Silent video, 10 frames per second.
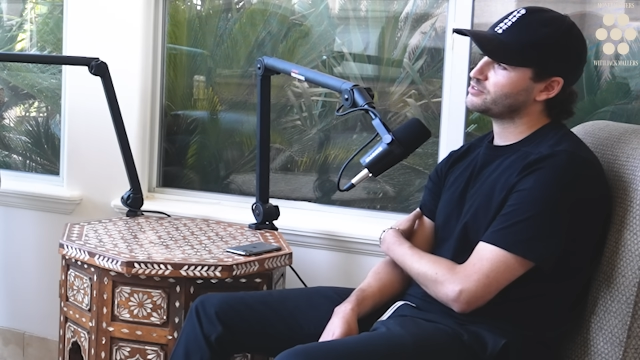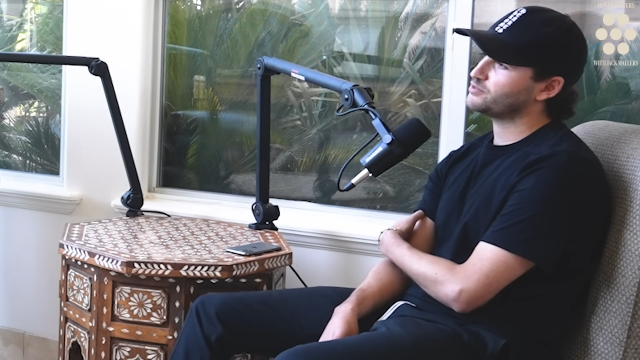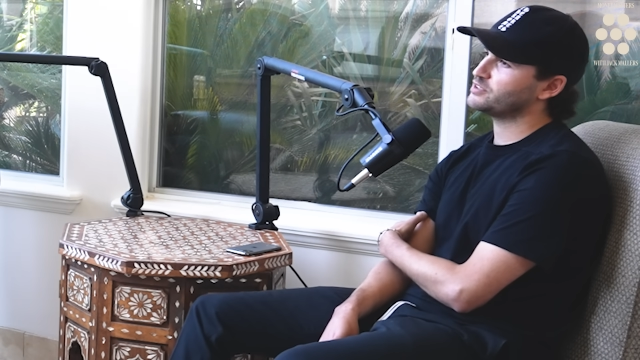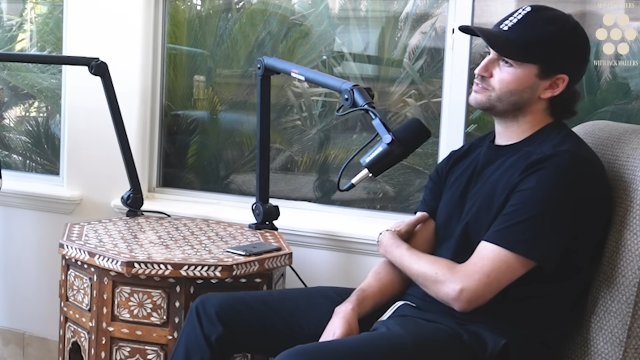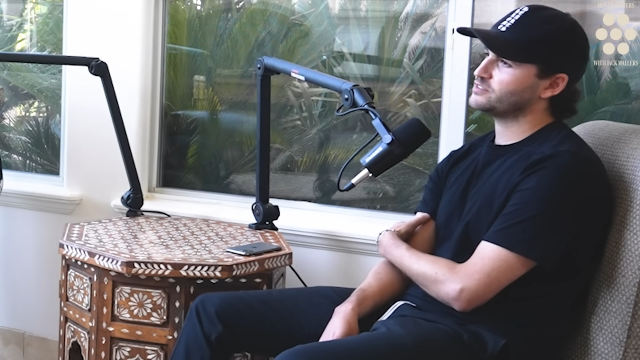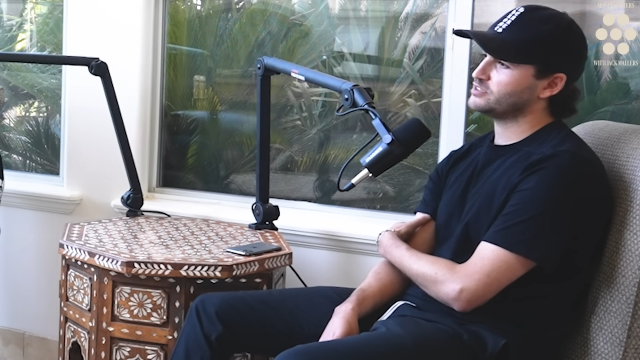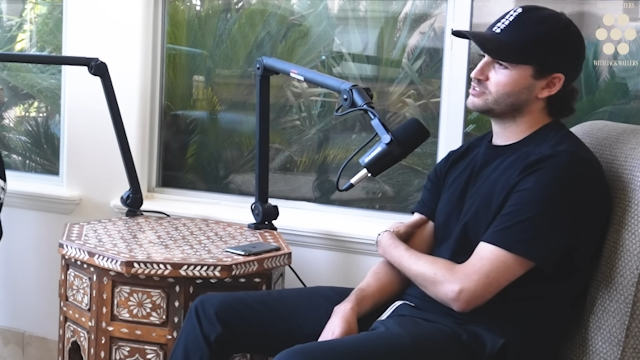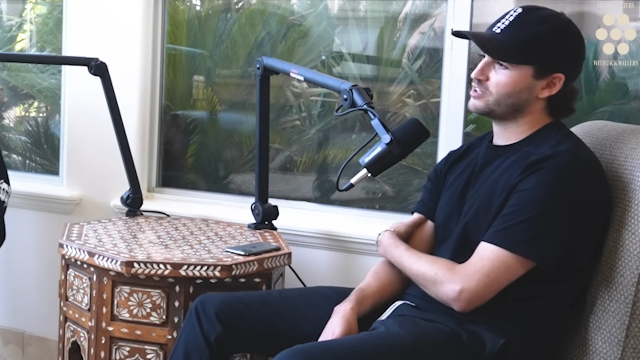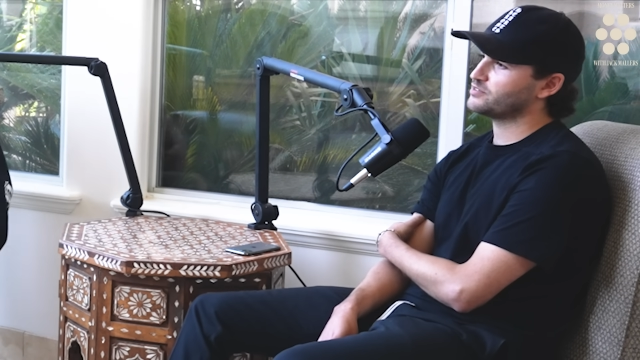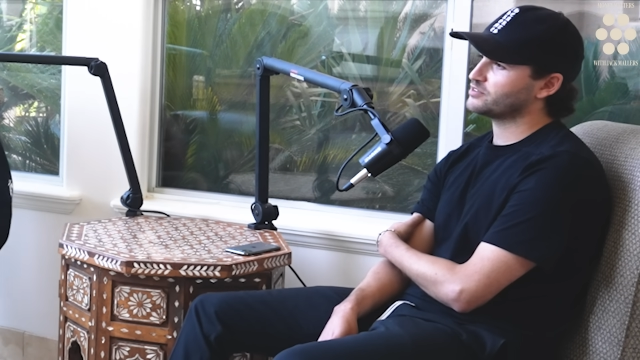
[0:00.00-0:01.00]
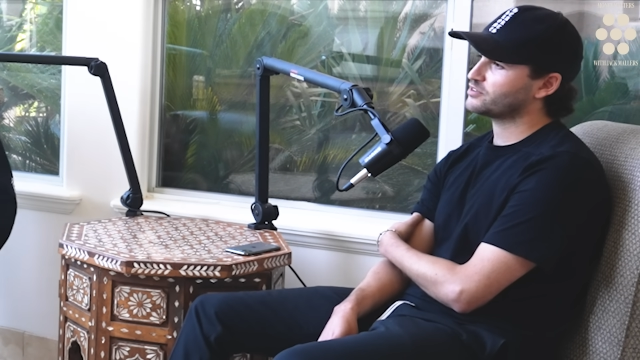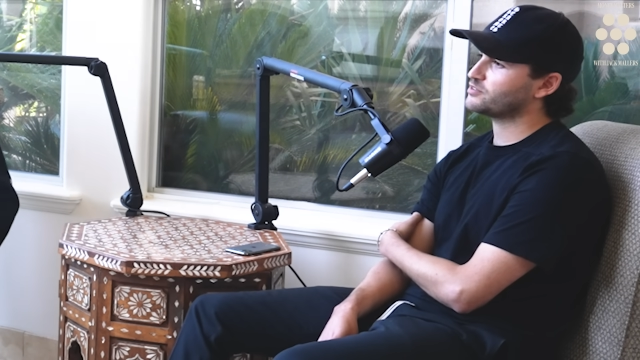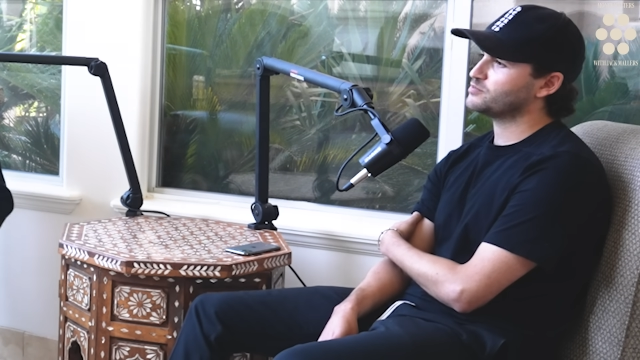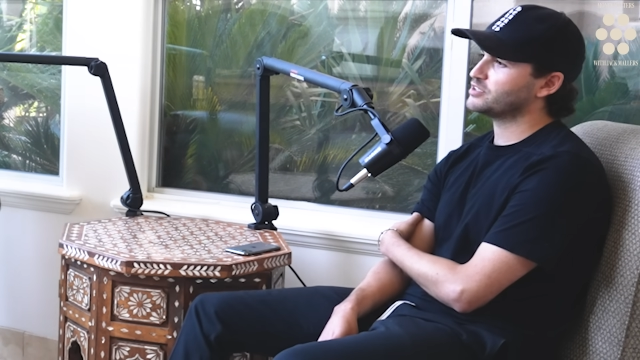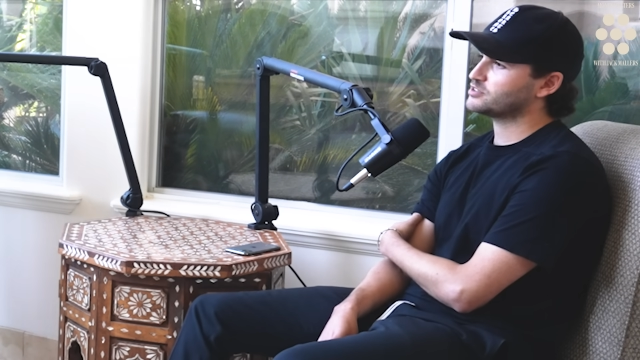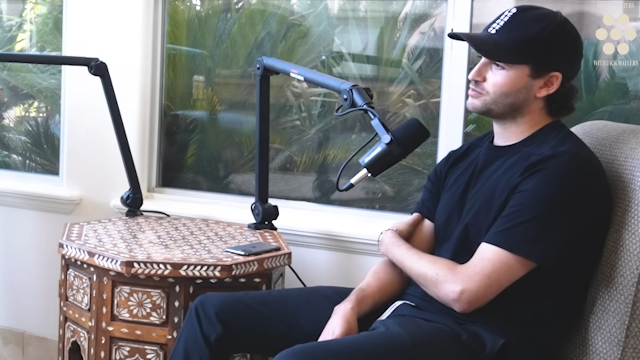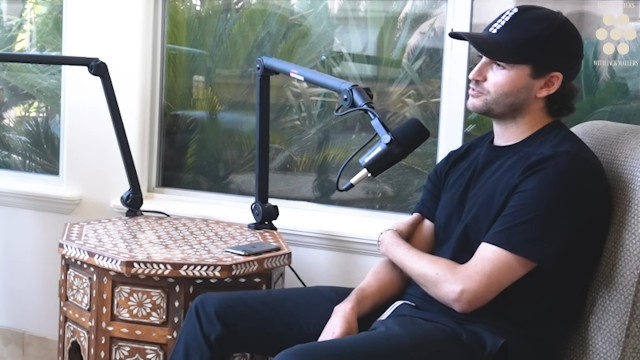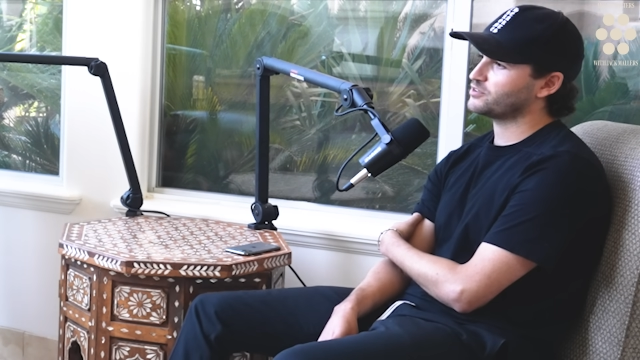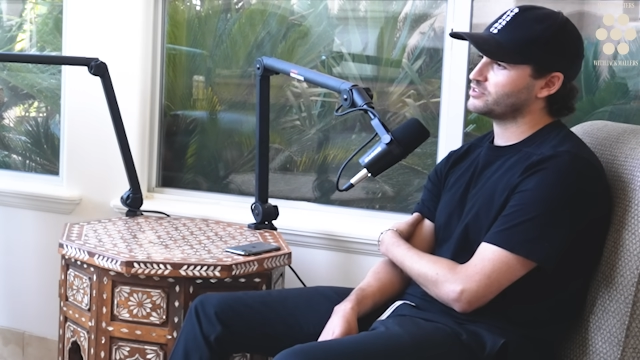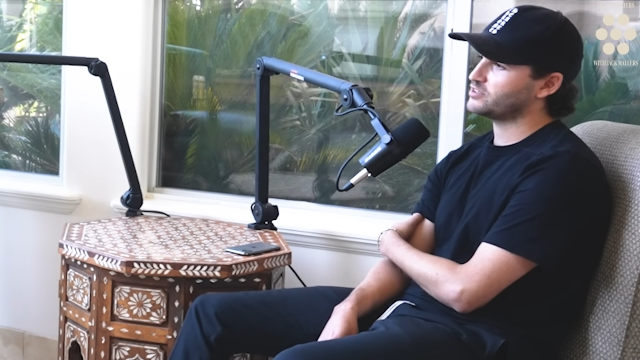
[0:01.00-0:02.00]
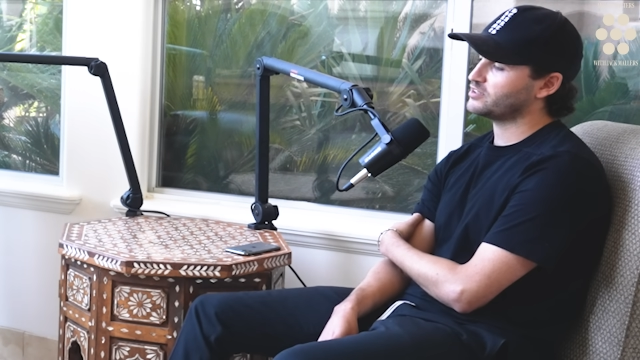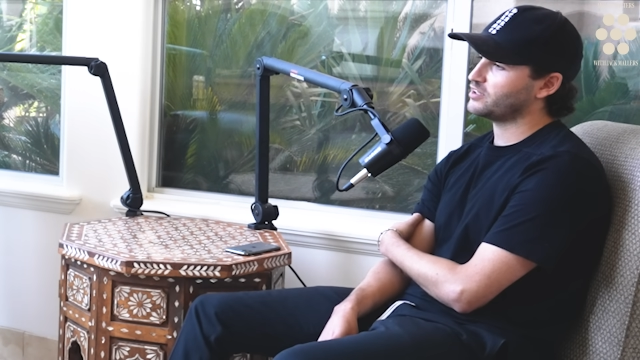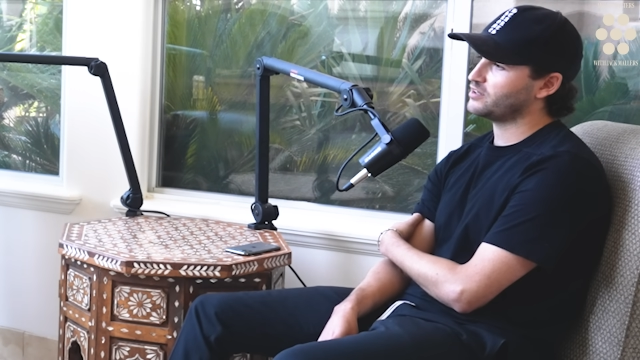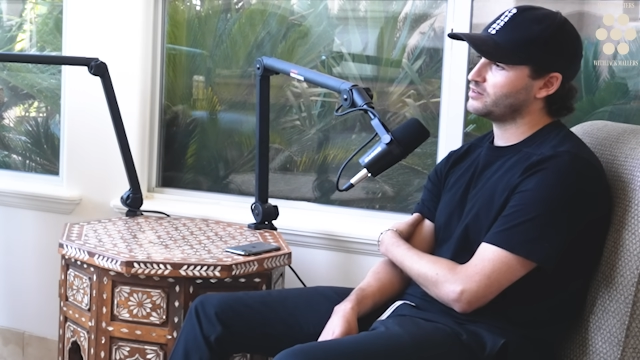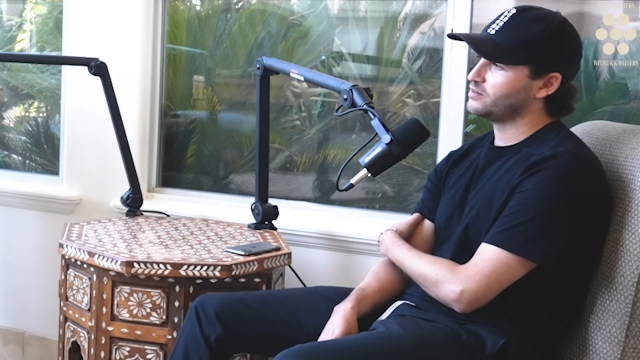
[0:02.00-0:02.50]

3:57, 3 minutes before the deadline.